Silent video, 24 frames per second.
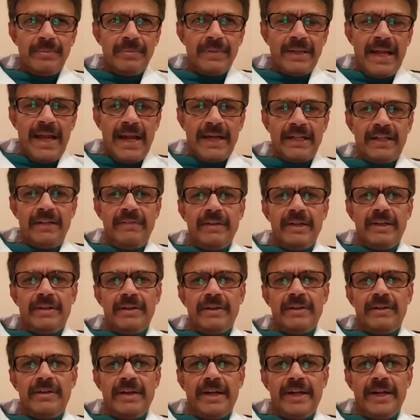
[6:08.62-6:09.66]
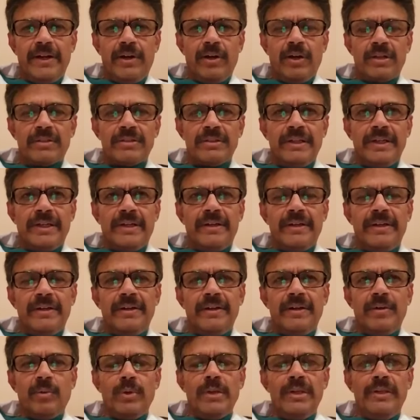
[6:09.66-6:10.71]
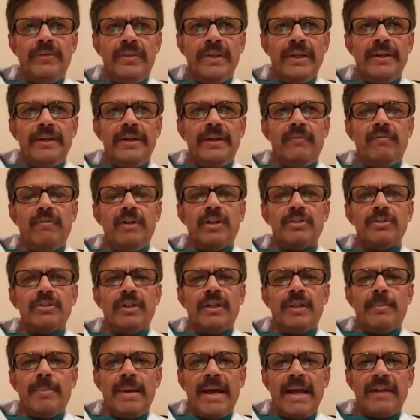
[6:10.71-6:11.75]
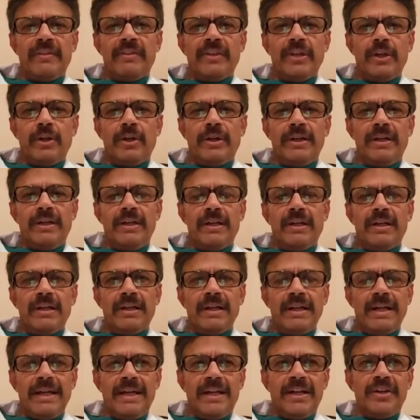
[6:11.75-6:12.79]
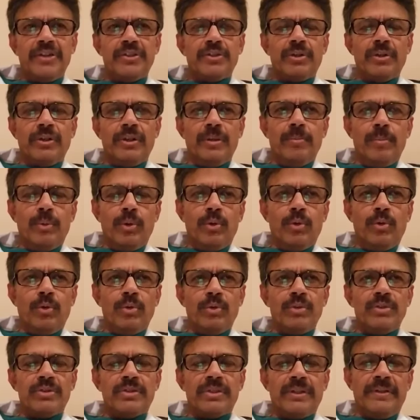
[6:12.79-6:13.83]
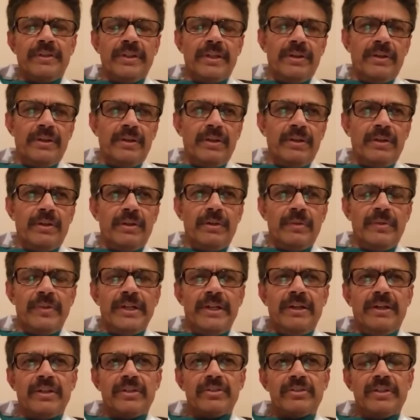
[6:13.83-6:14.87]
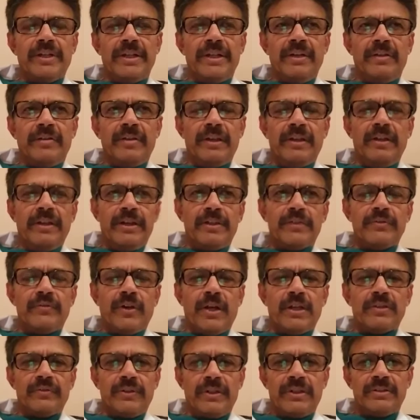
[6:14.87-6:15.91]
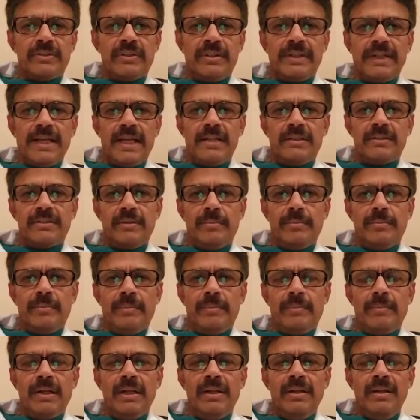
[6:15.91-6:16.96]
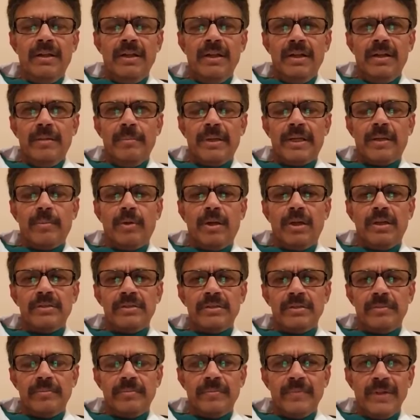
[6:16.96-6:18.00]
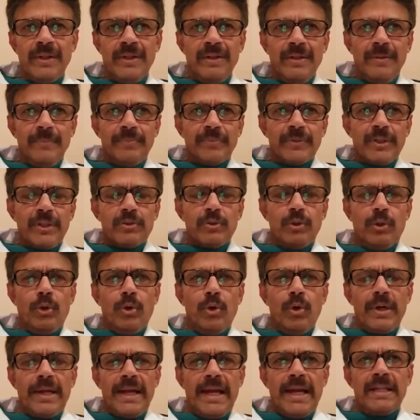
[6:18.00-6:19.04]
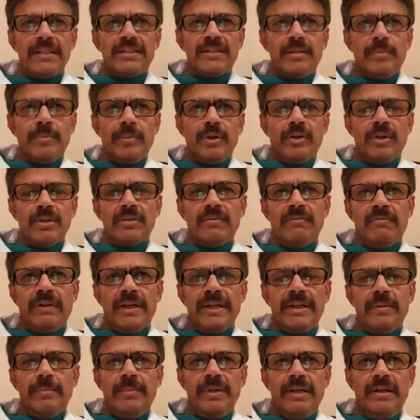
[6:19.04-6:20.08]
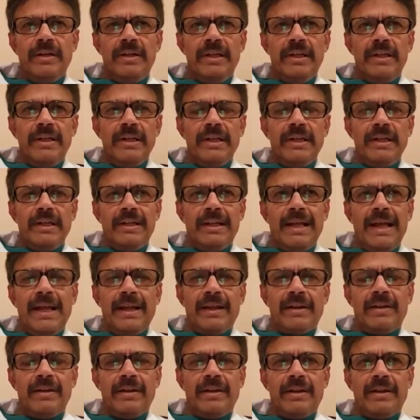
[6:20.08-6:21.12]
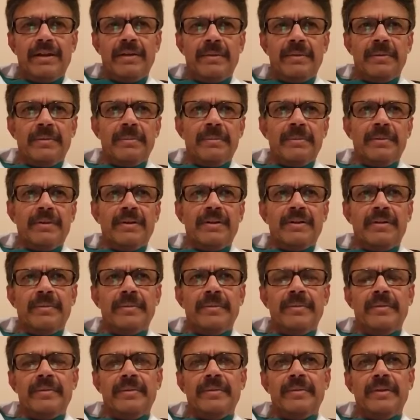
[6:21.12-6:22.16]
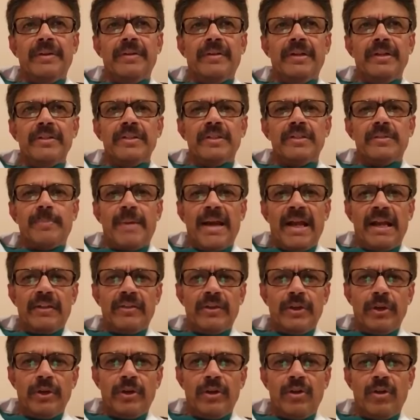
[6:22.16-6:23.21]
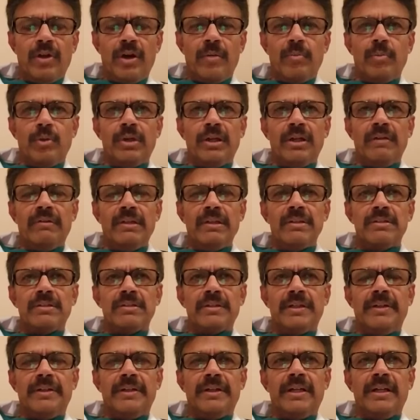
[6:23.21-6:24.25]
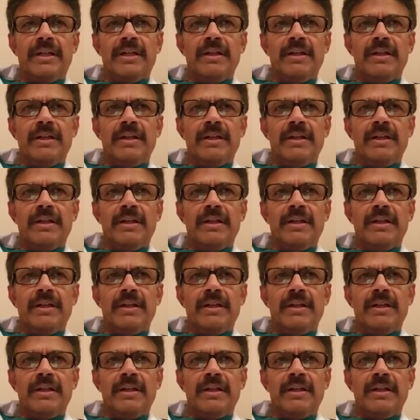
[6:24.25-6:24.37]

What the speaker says: activated, hydroxylated, and only then it works on the parathyroid glands, on the bones, and then the intestine, regulates phosphorus and calcium metabolism. So low calcium because of vitamin D lack increases parathyroid hormone levels, and